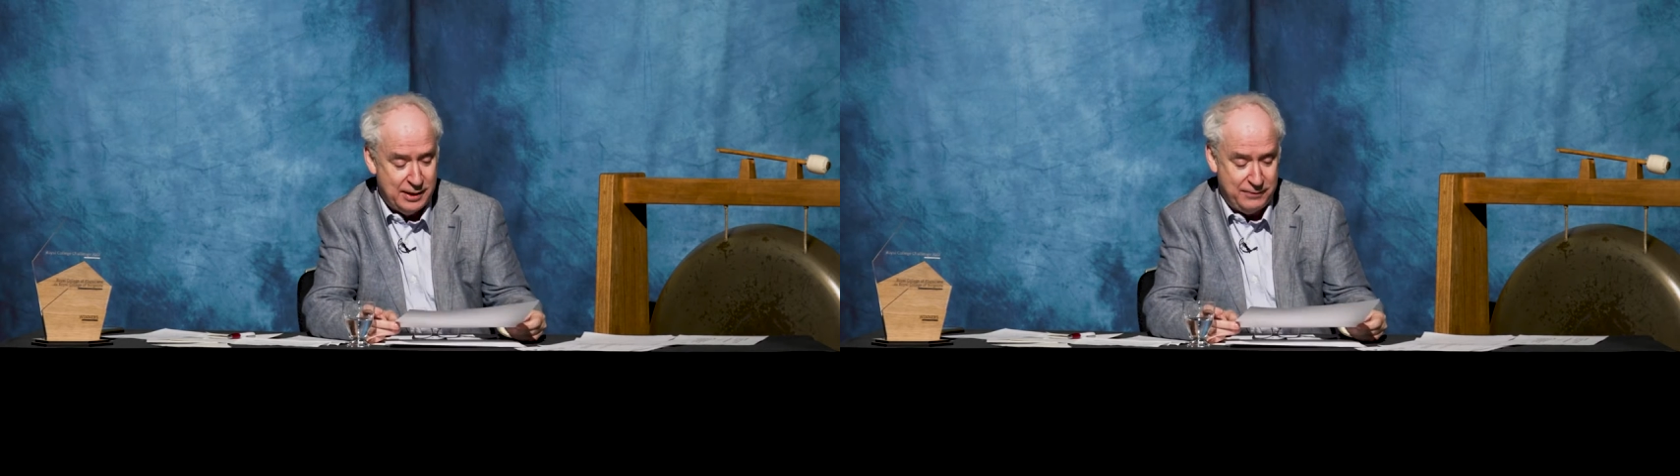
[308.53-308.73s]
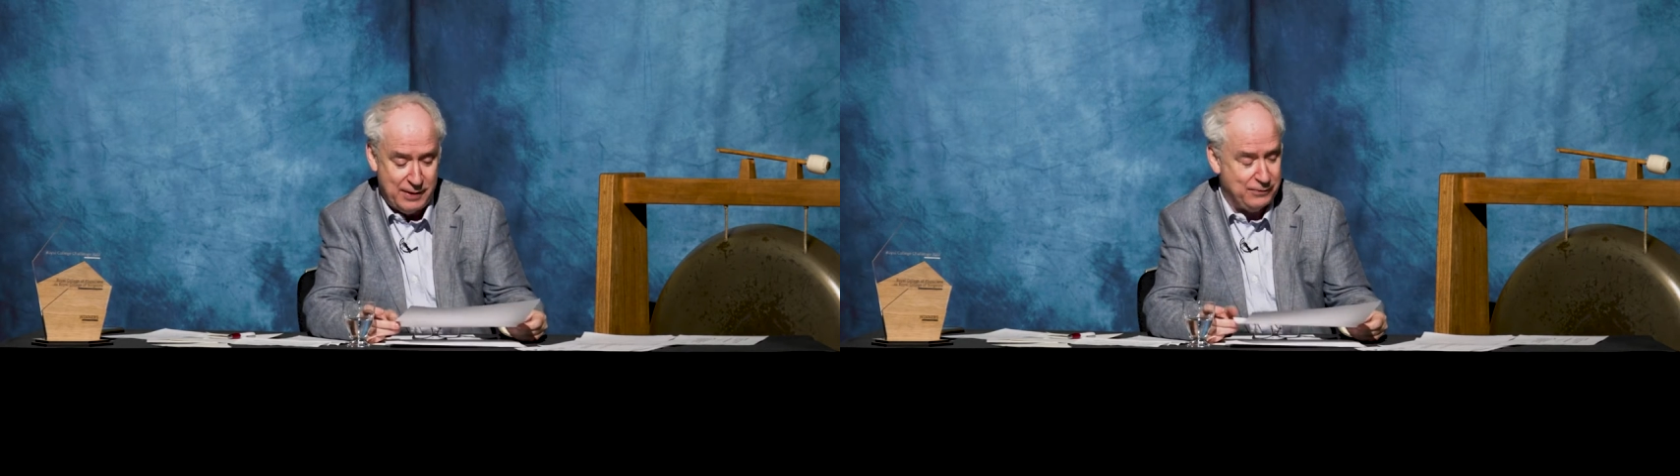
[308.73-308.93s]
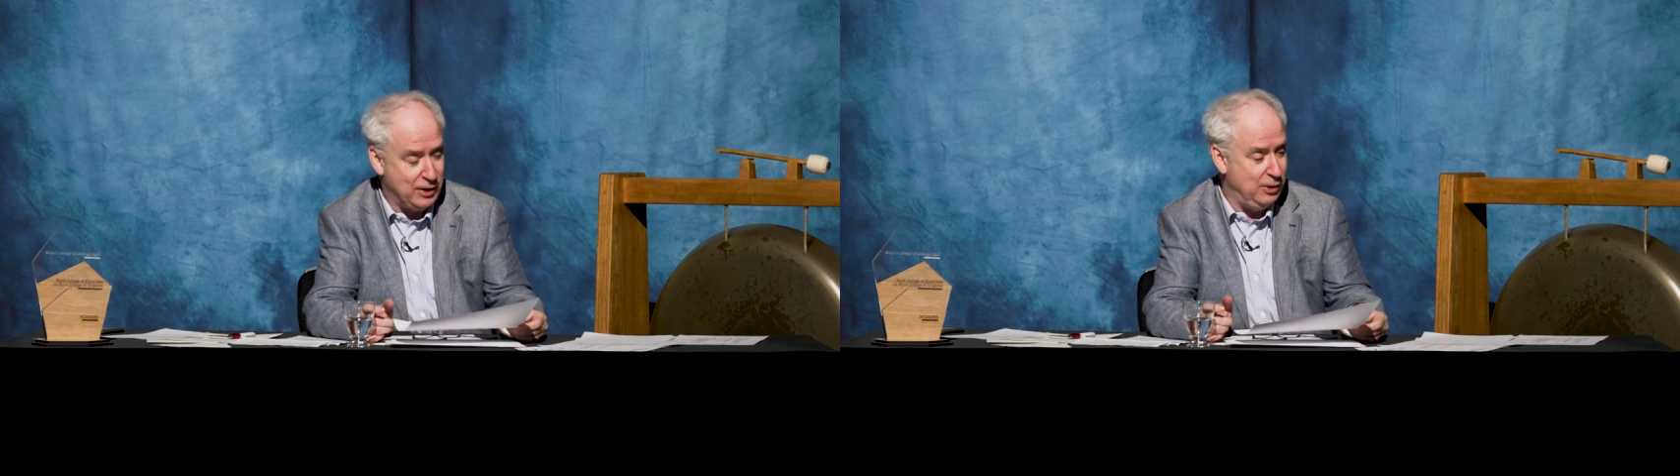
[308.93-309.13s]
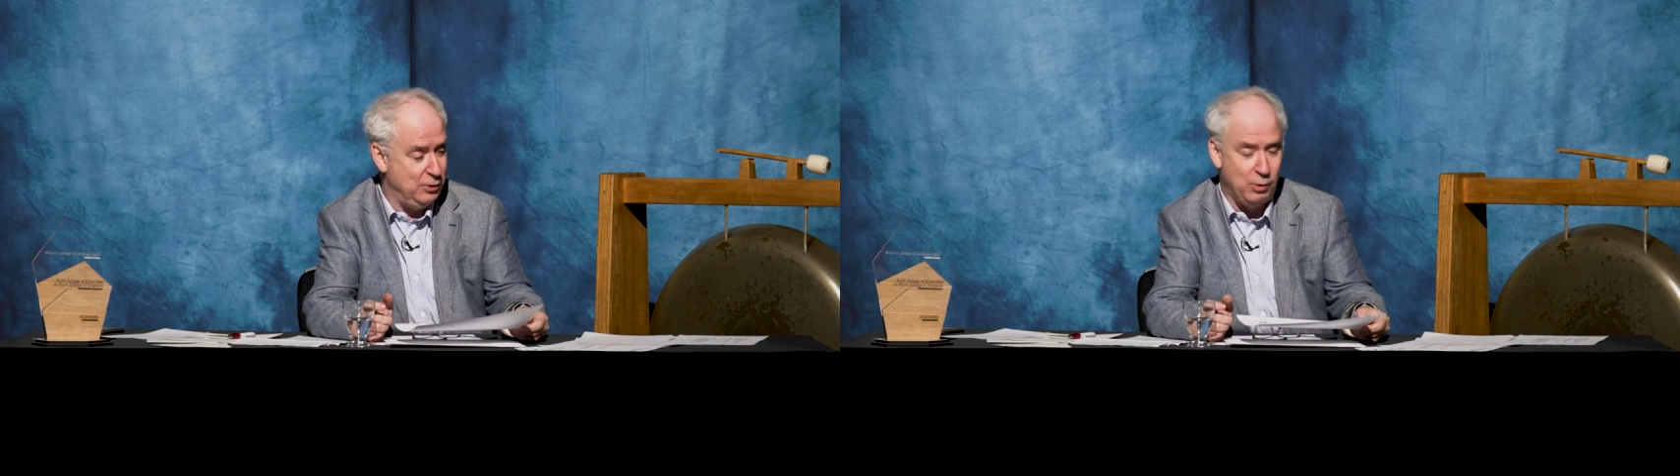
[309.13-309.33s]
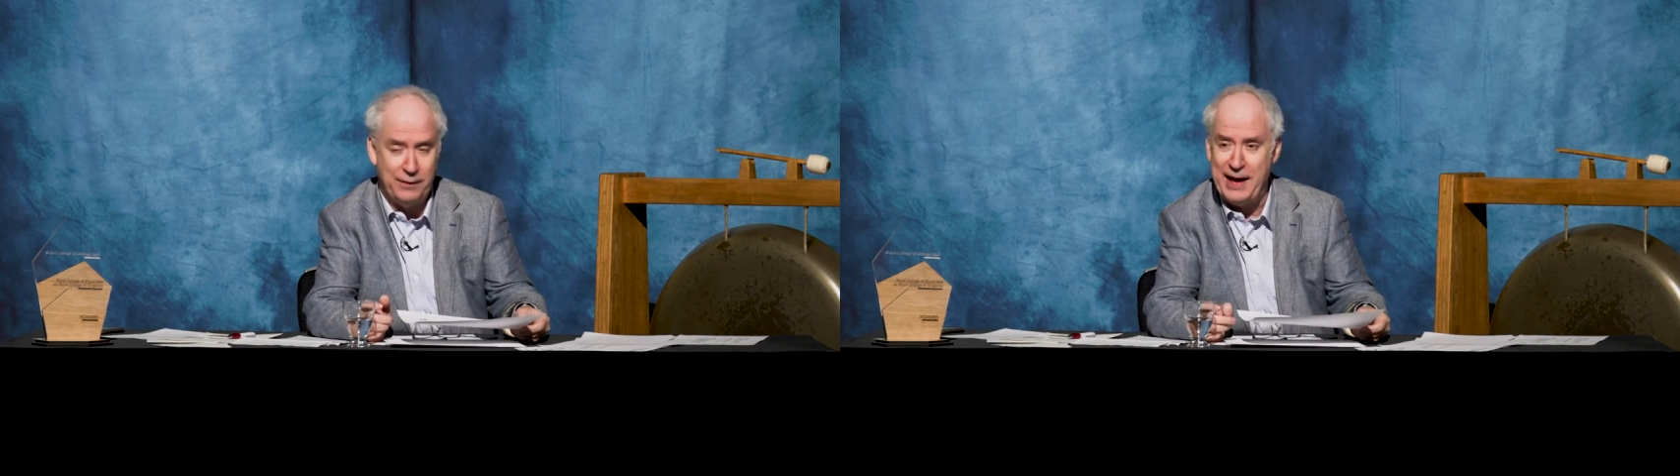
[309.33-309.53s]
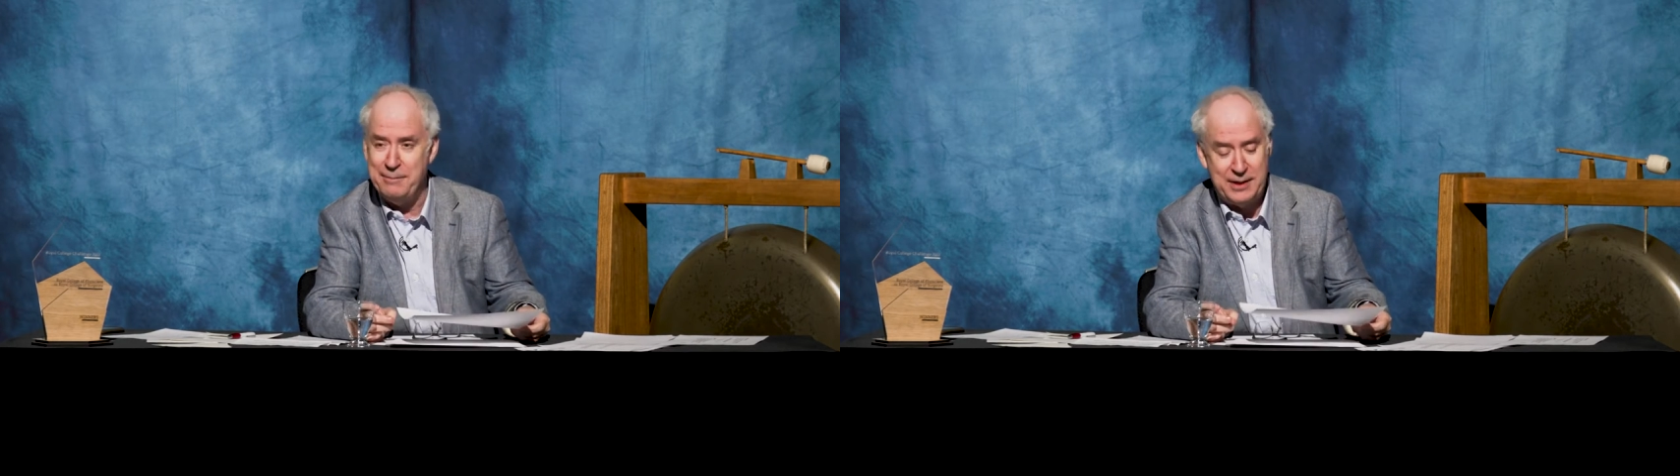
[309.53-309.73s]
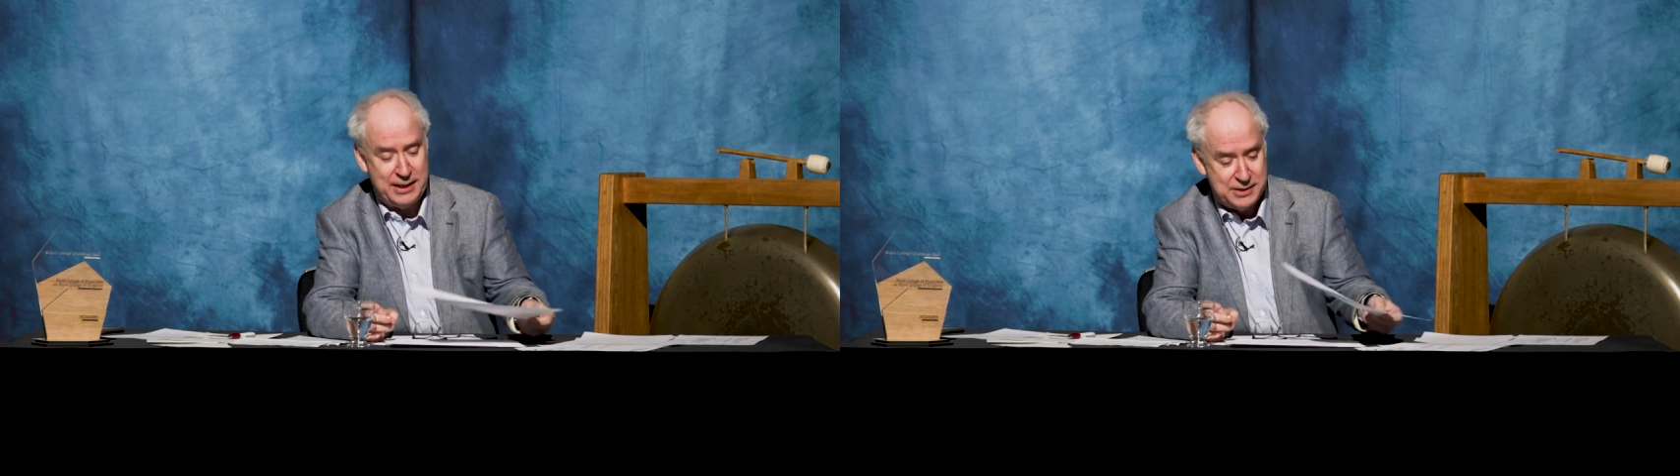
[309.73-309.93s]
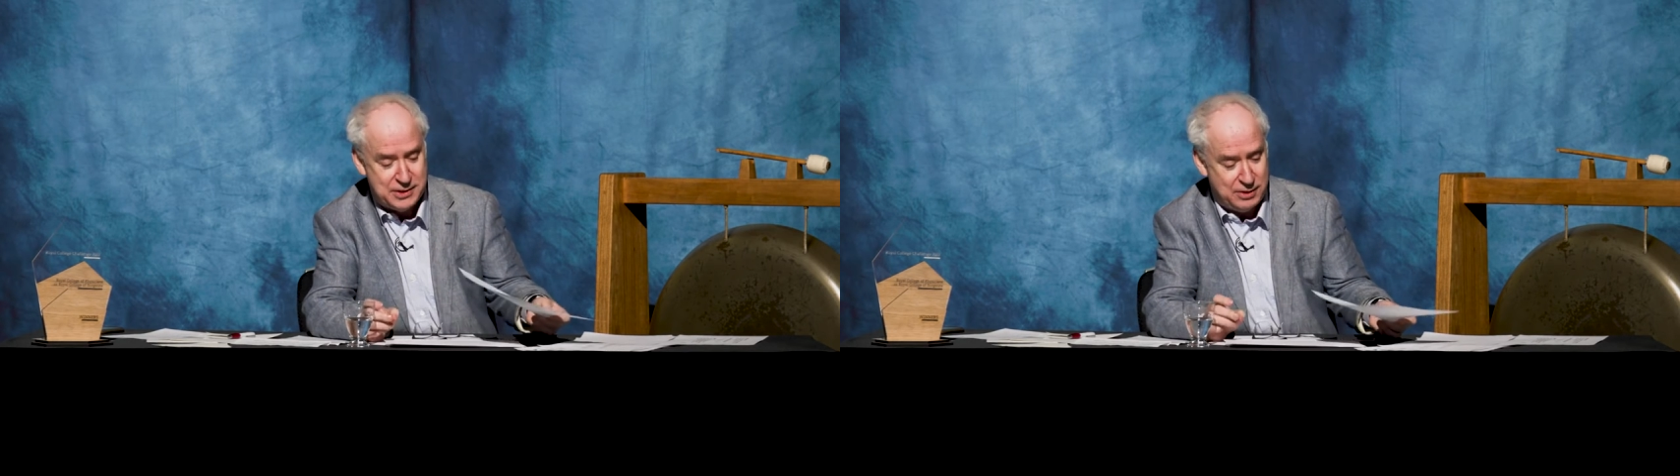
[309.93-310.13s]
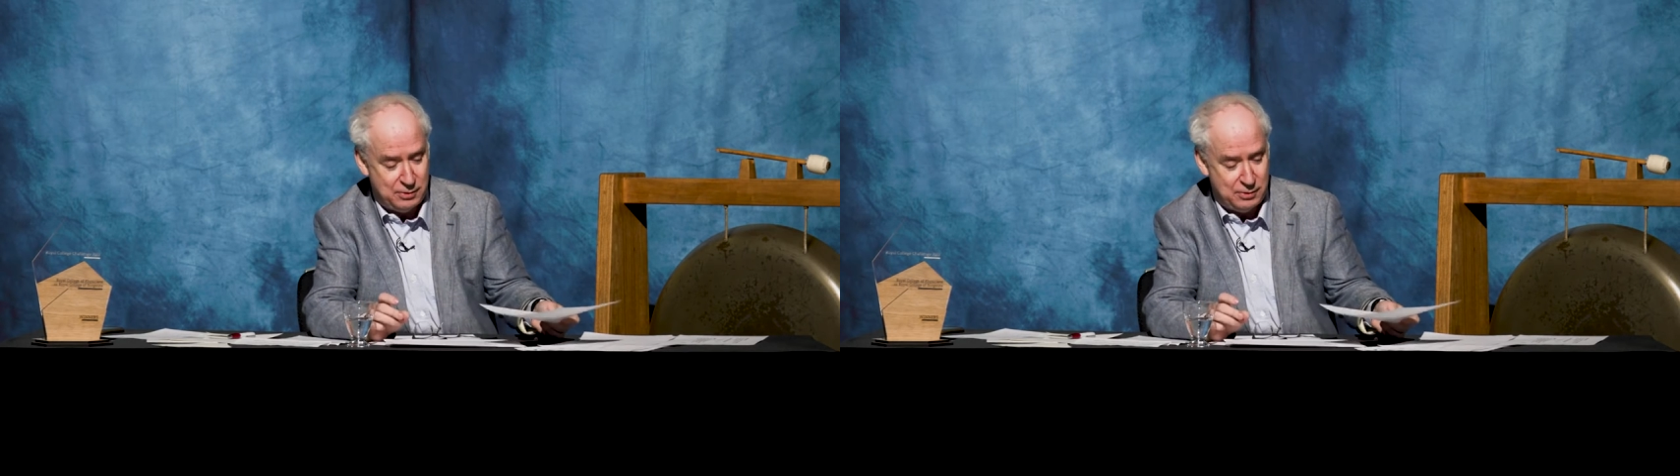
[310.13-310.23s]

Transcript: If you have a clue what that means,